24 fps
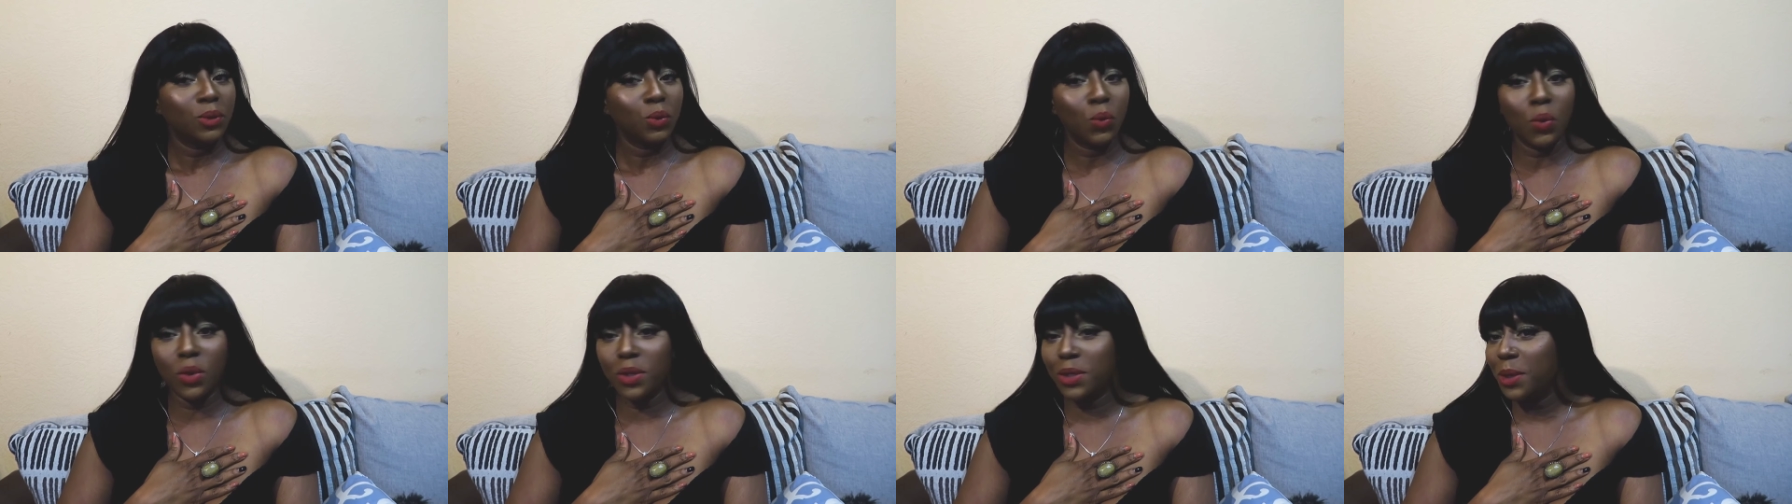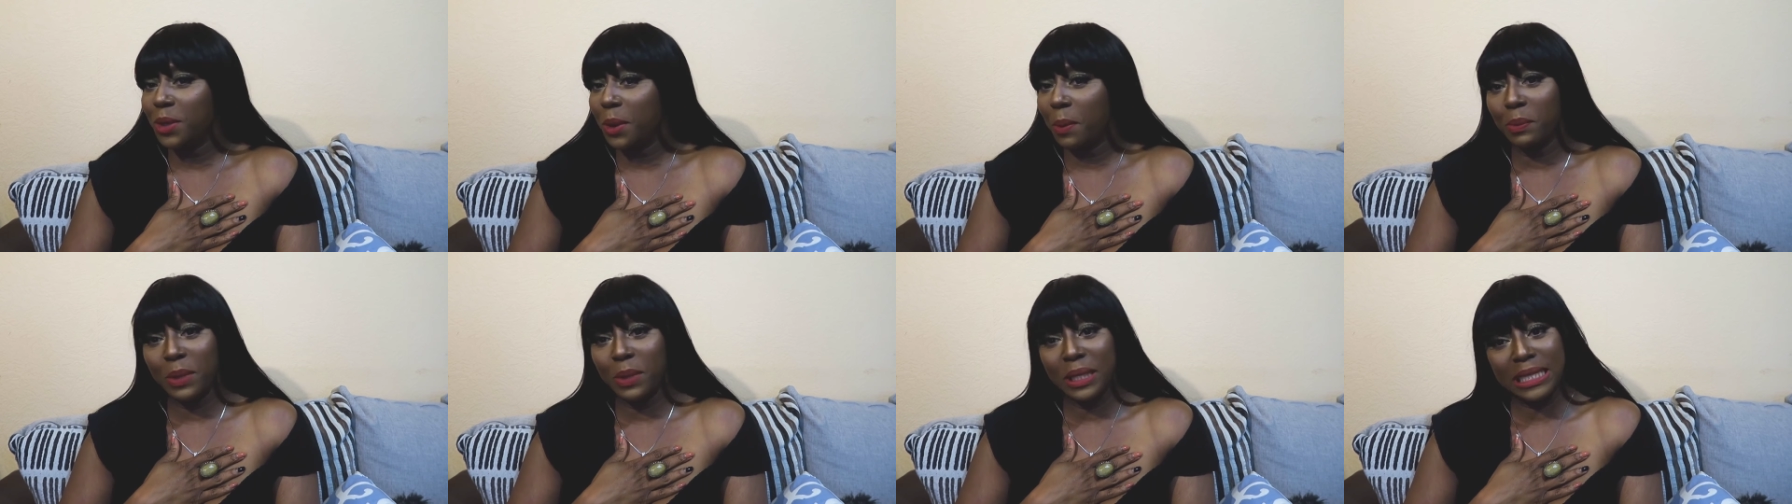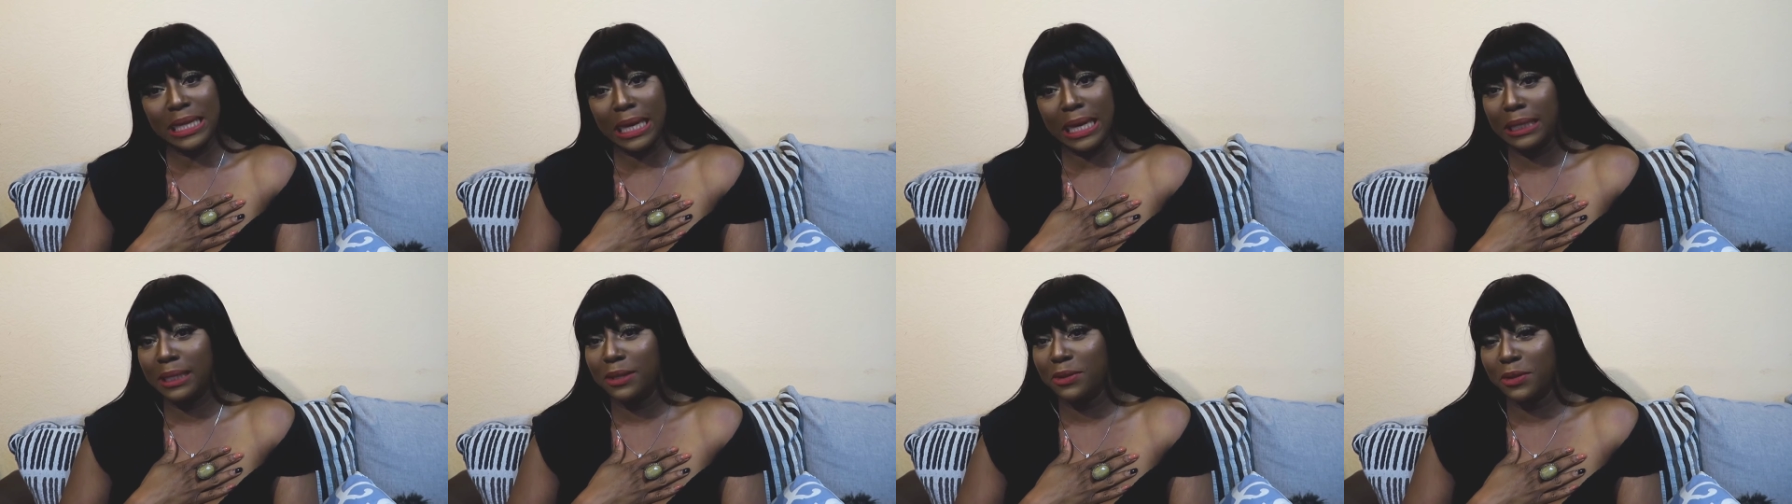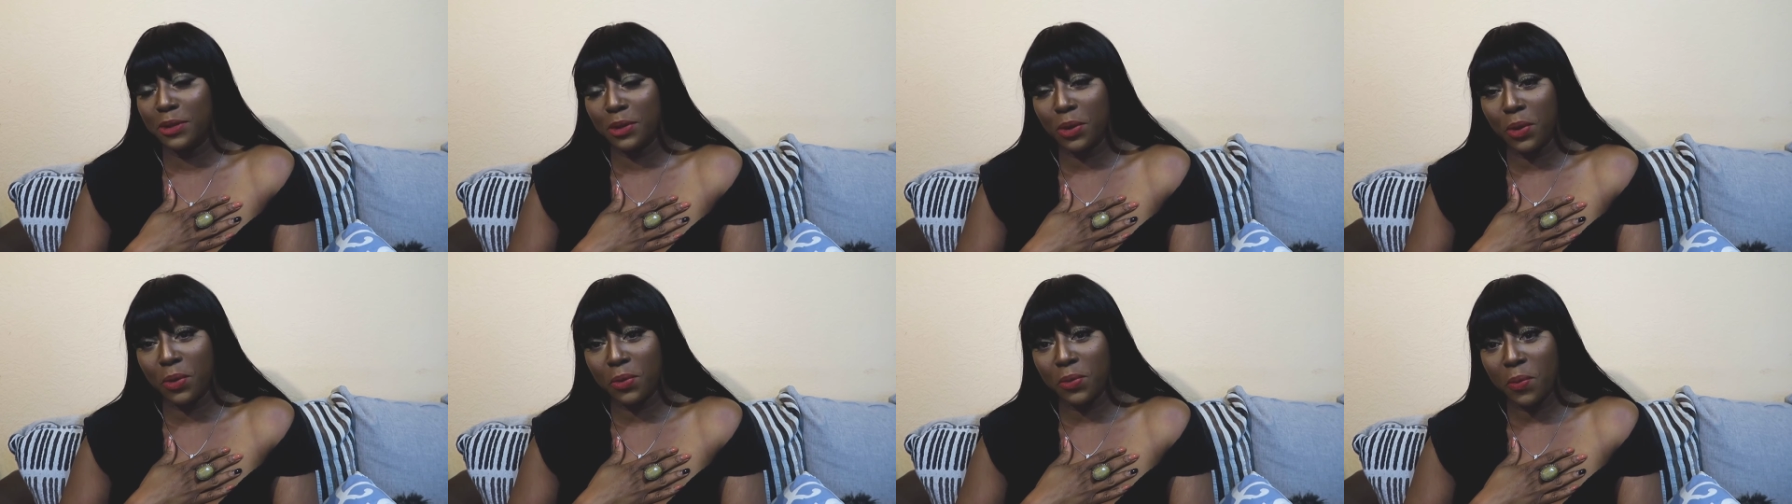was not me 10
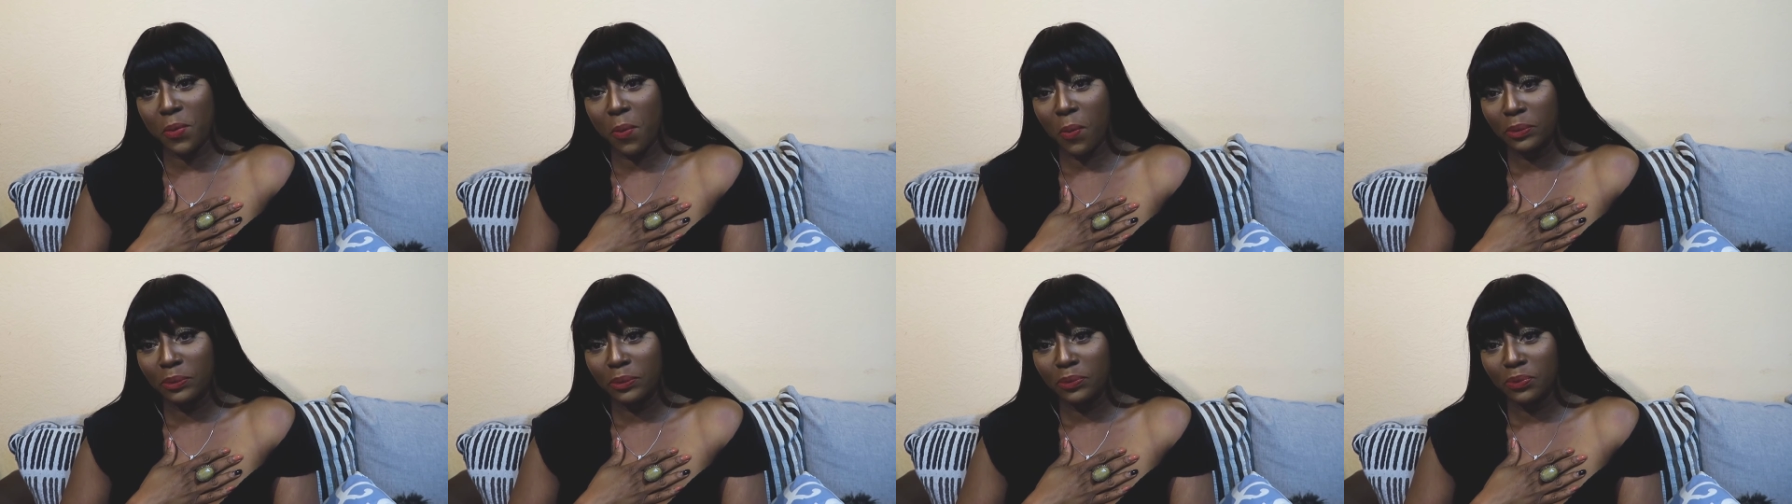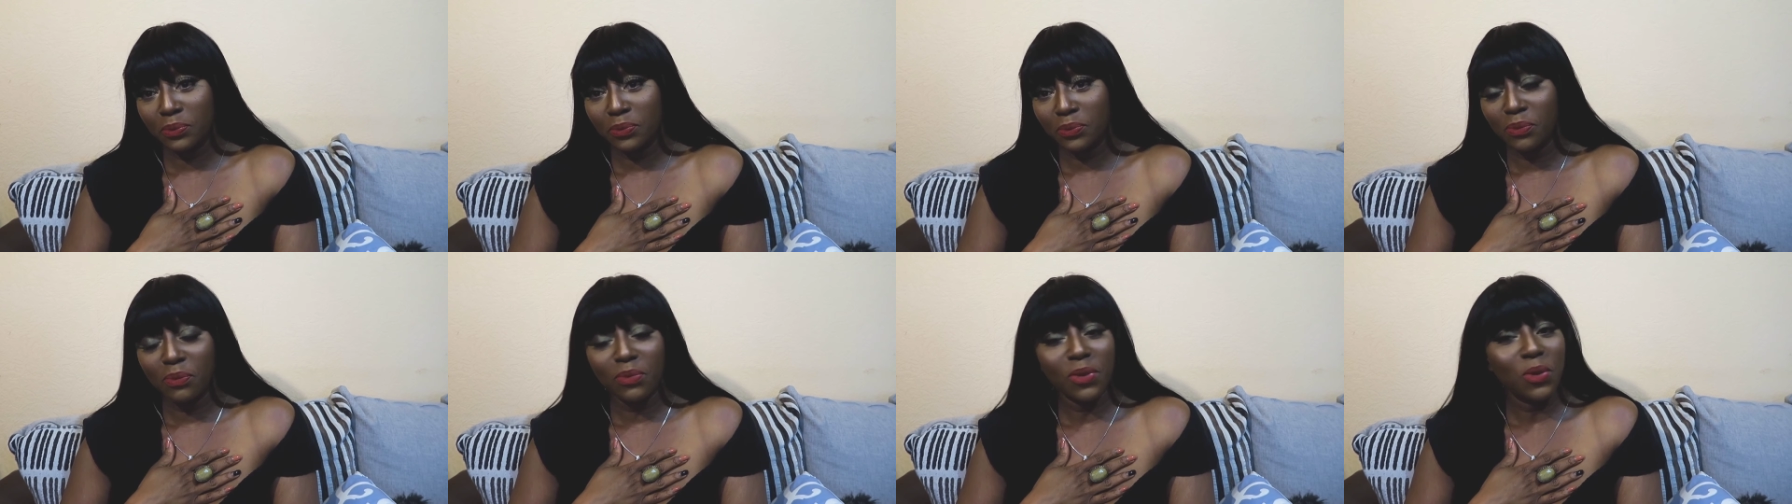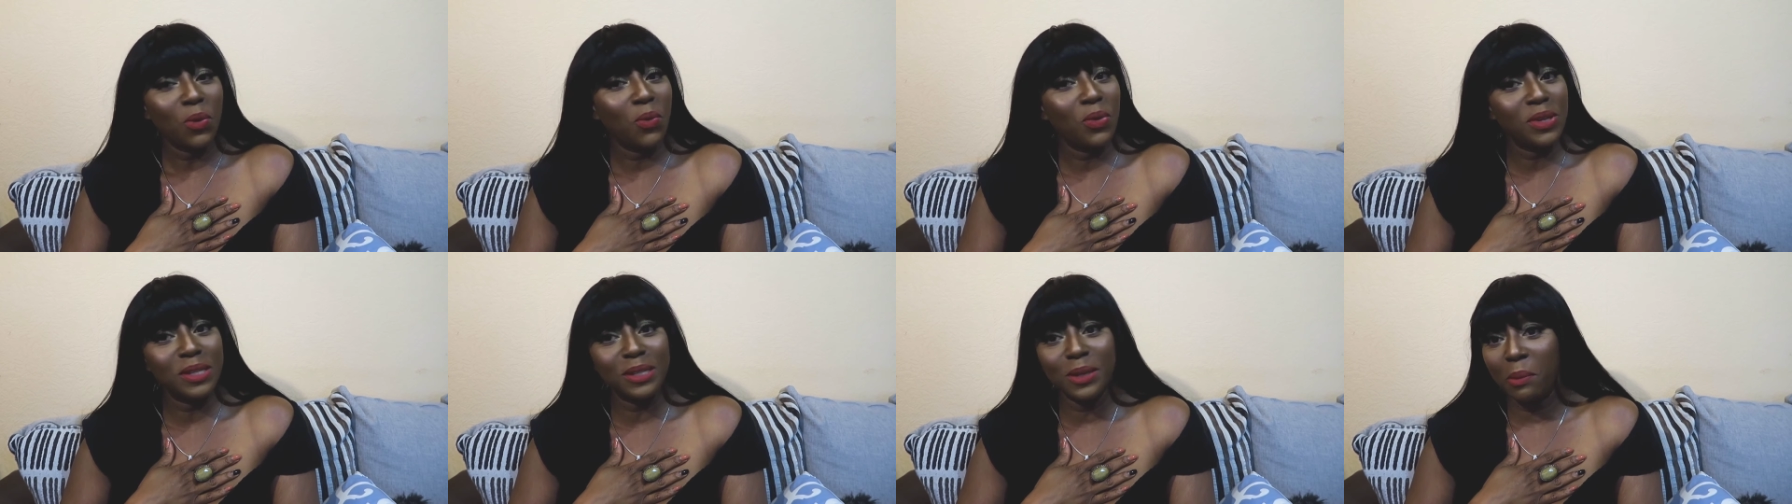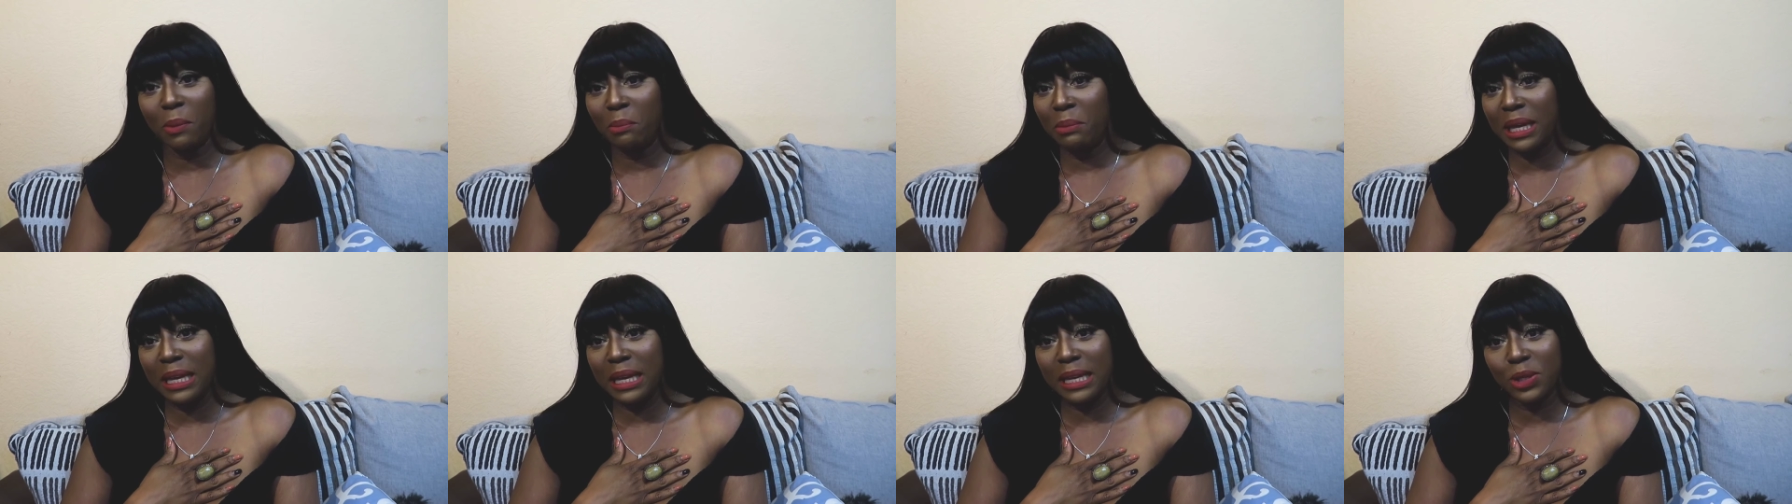years ago, was
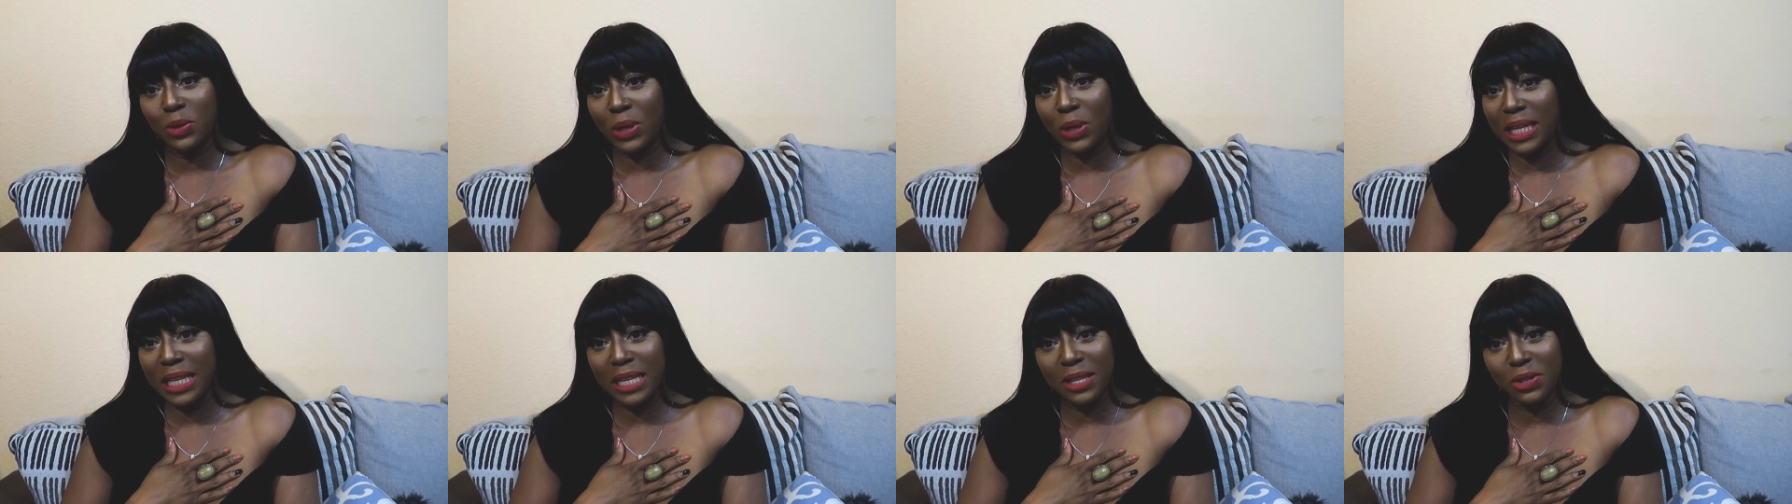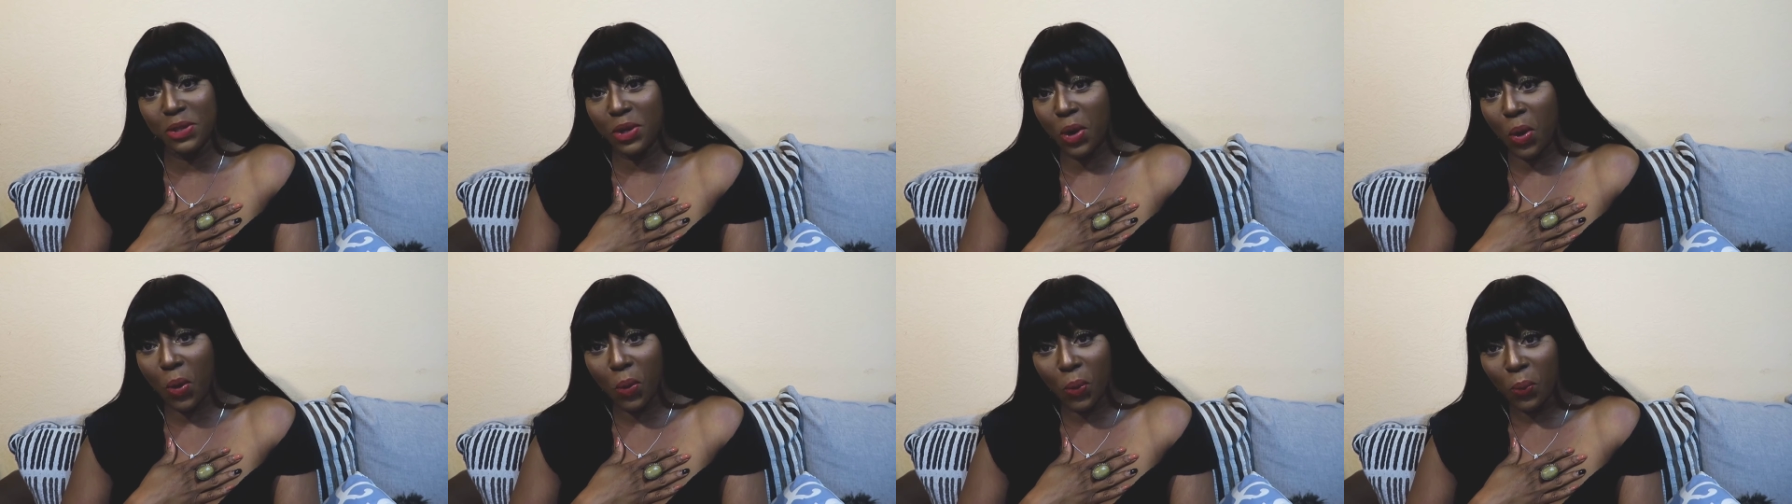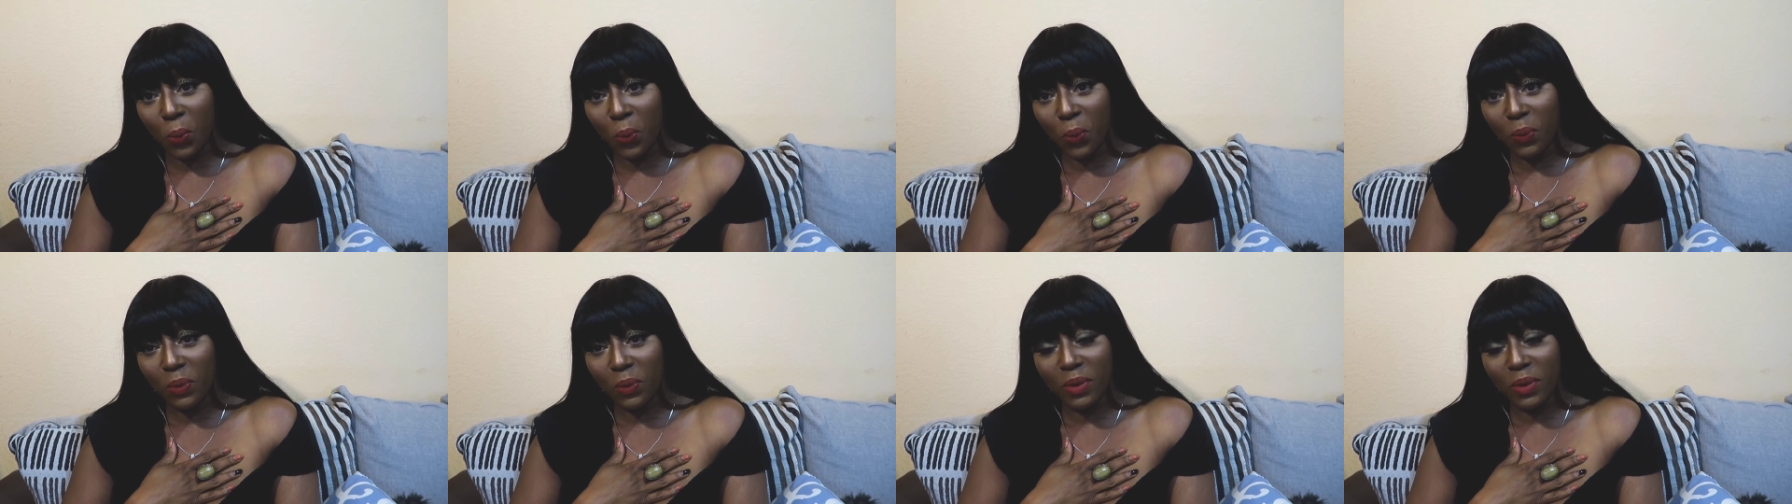not me 20 years ago,